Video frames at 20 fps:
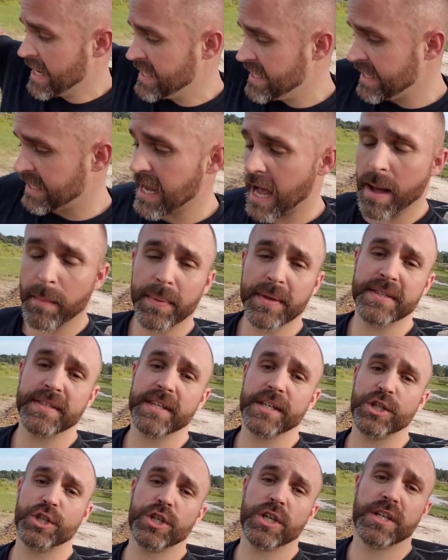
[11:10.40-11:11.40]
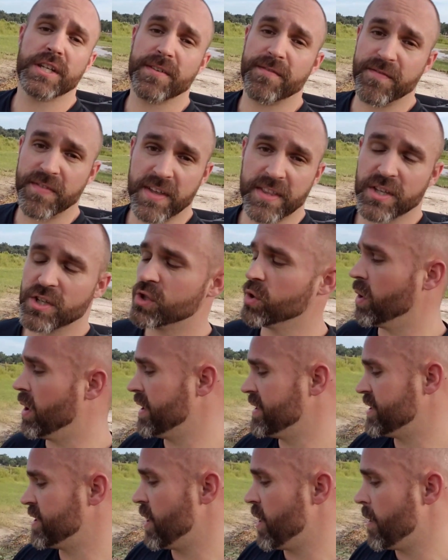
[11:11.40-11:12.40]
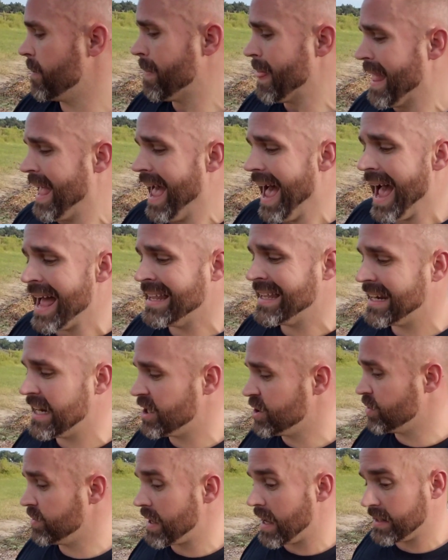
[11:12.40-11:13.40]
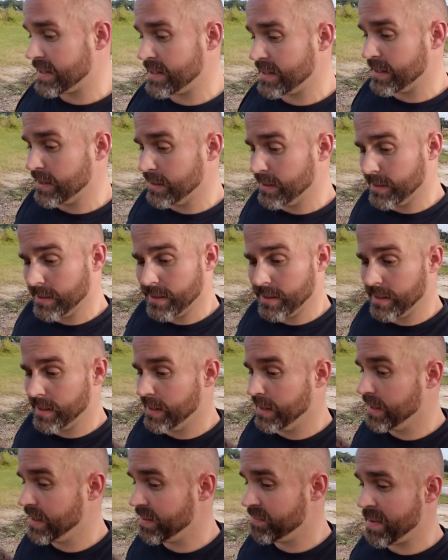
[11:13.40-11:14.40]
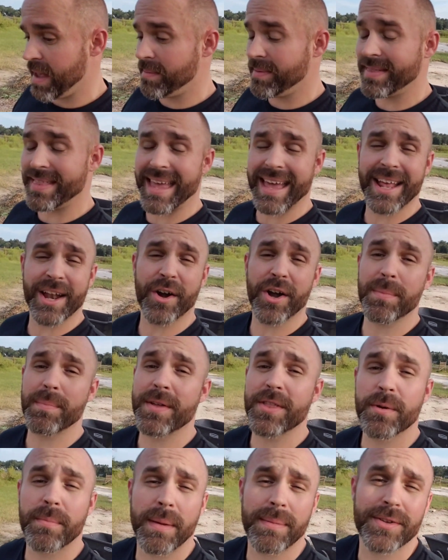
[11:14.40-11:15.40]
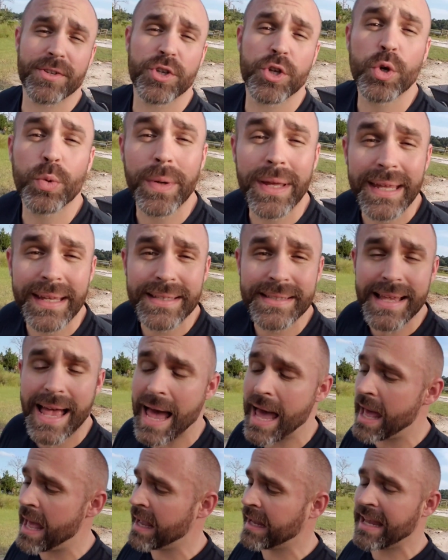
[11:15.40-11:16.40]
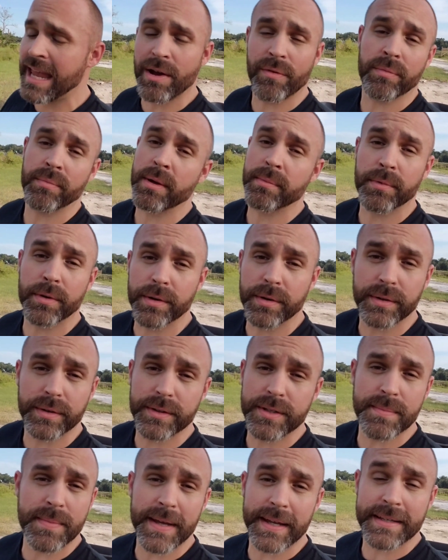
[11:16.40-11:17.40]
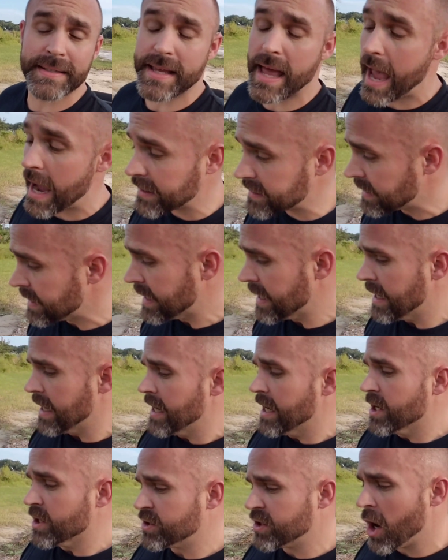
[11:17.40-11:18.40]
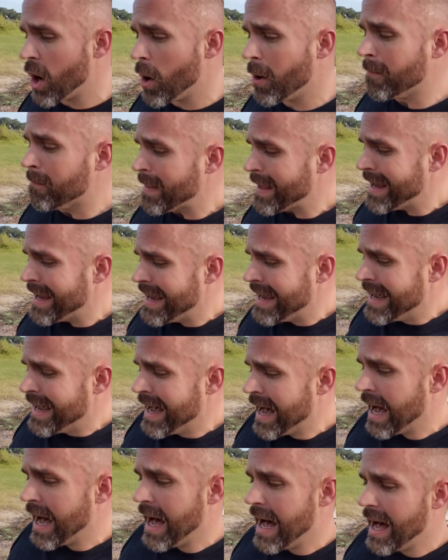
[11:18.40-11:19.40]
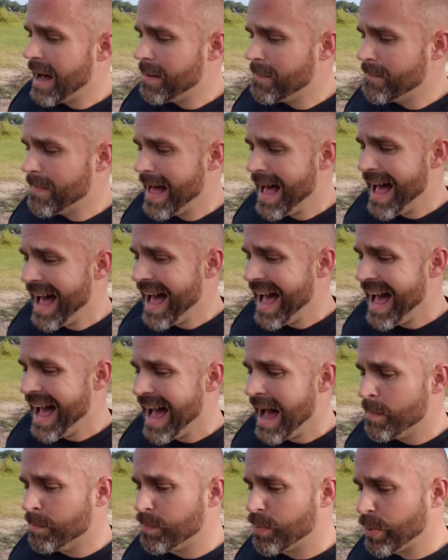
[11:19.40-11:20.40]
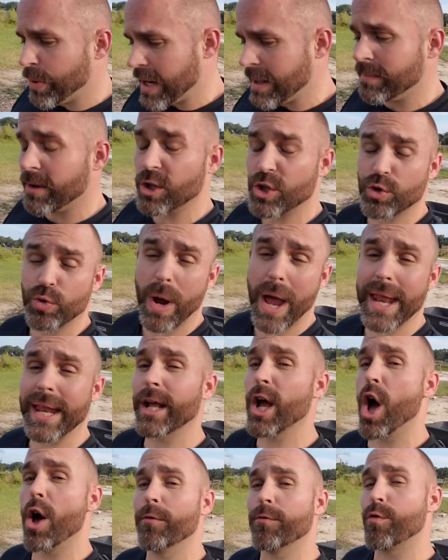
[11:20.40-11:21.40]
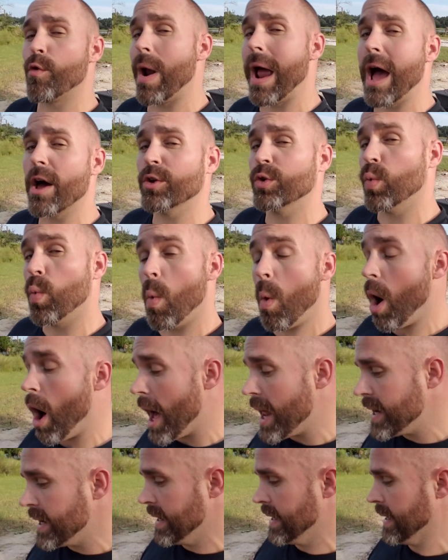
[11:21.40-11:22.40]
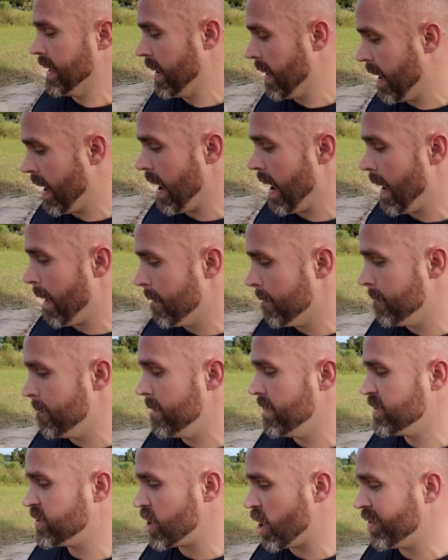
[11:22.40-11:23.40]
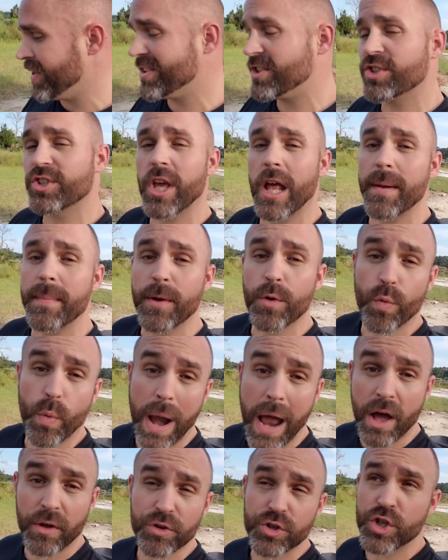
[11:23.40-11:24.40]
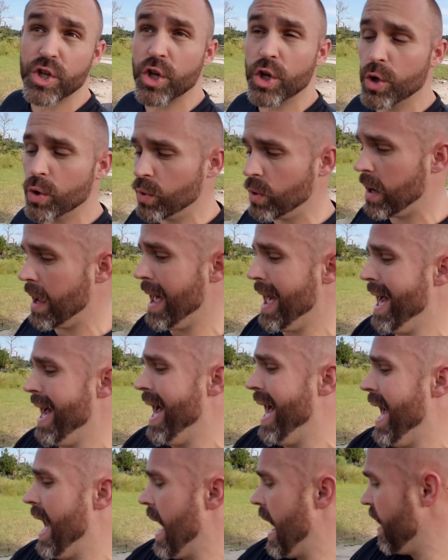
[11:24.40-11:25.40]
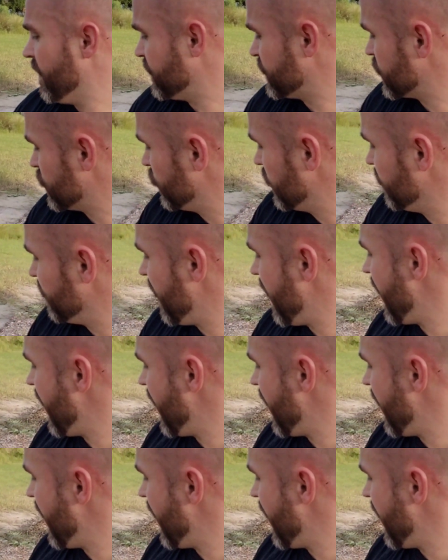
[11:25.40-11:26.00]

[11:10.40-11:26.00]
decomposition to feed the soil. So I didn't do that till maybe they had already been there maybe 2 weeks. I can't remember to be exact. So I'm pretty much writing off round one. So this is gonna be round two after we've